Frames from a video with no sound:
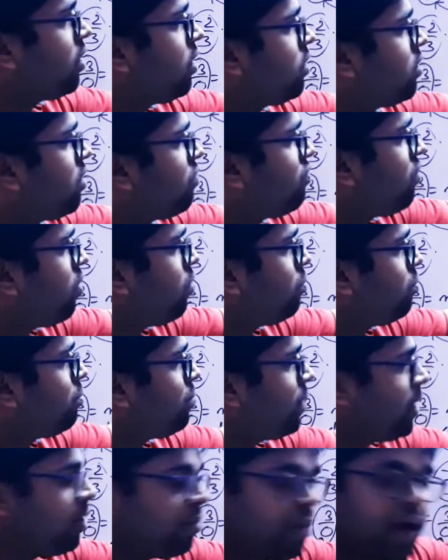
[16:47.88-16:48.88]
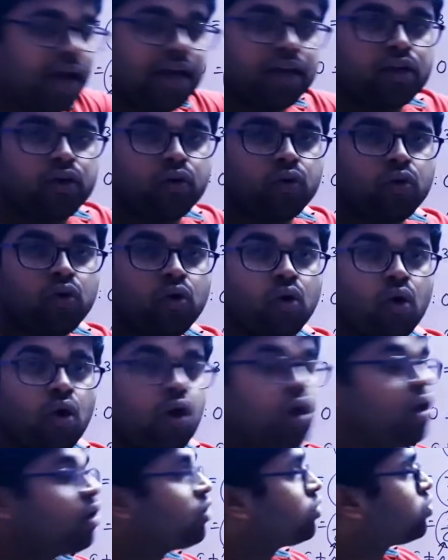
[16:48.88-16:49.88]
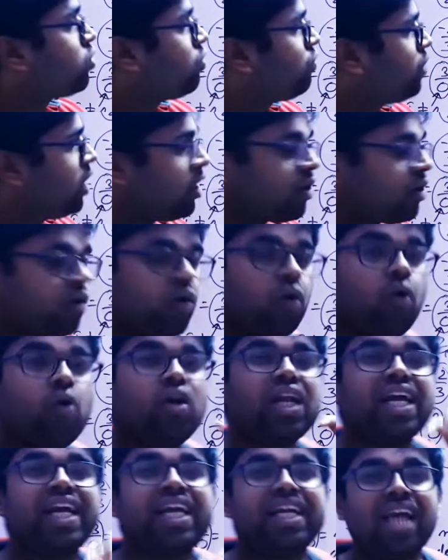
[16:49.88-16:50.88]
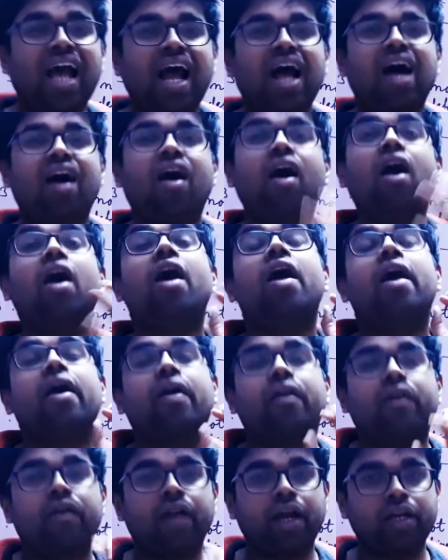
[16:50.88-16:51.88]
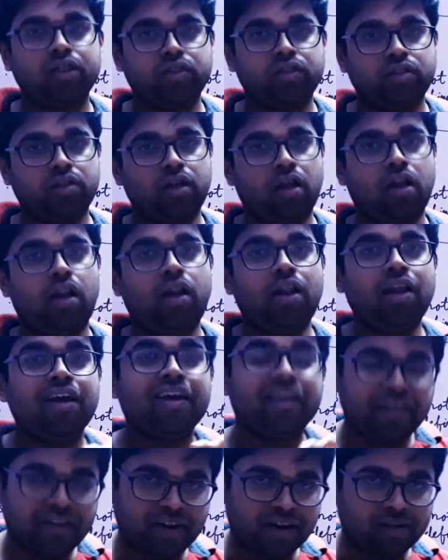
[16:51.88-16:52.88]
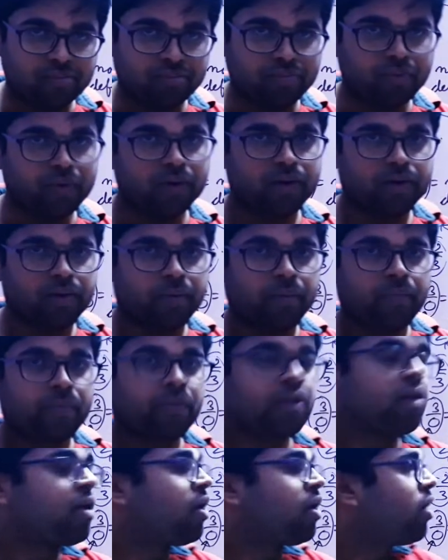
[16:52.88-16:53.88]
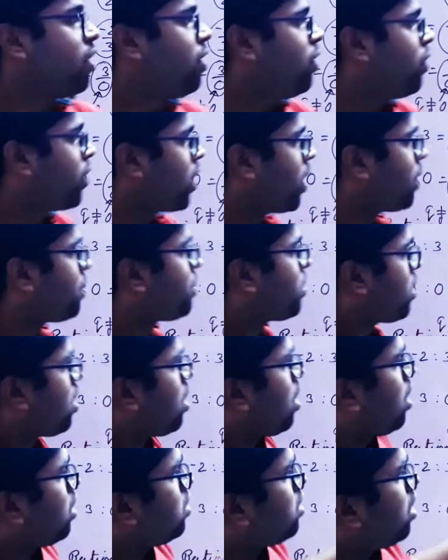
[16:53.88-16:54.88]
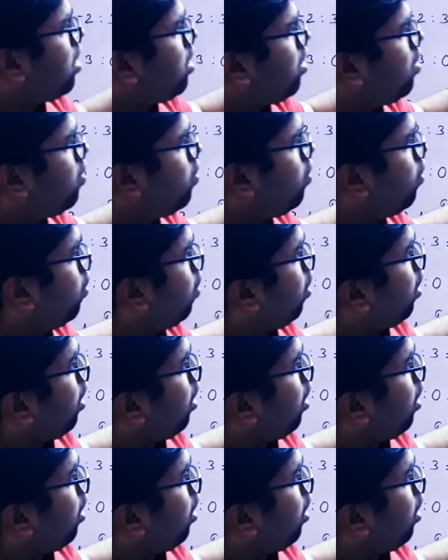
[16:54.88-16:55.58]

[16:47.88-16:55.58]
in the form p by q, so we'll call it a rational number. Okay, now